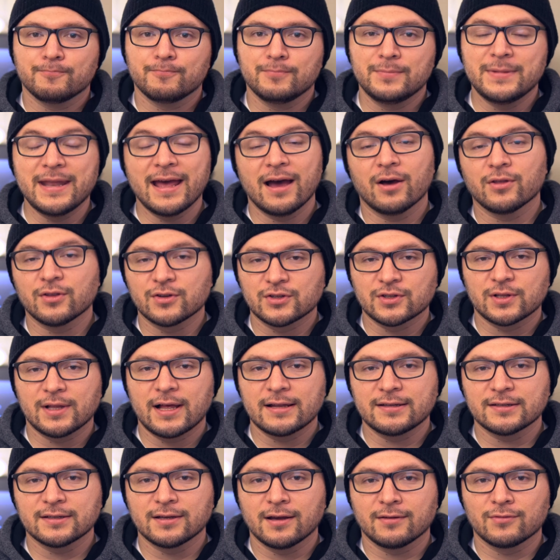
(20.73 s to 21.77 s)
Now, there's a
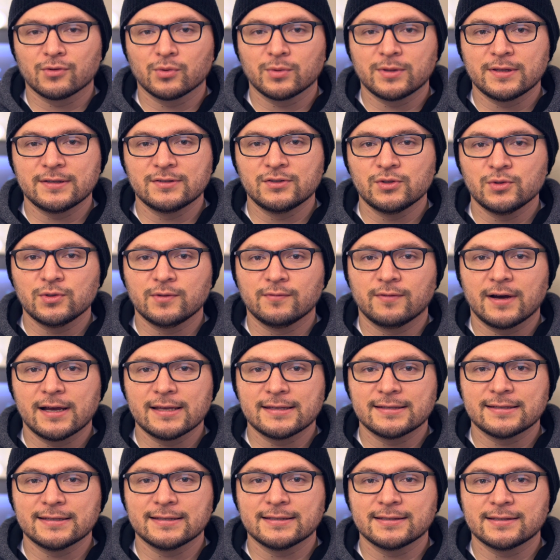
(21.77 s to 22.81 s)
lot to cover with these new
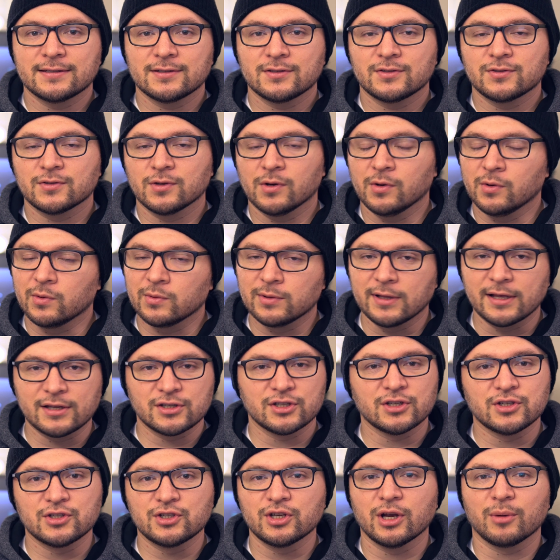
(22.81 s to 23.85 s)
devices, so let's
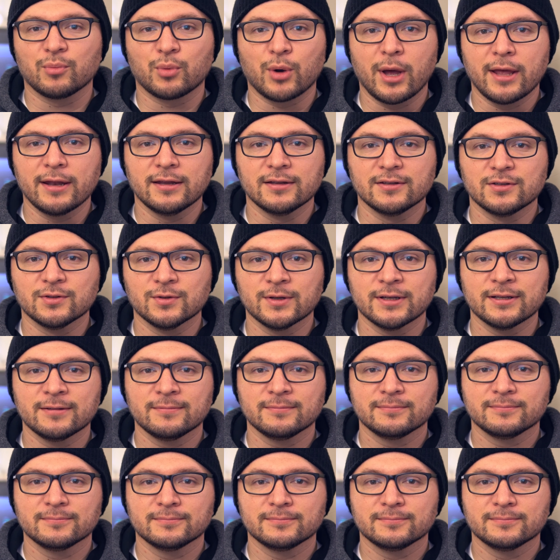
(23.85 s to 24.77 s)
just jump right into it.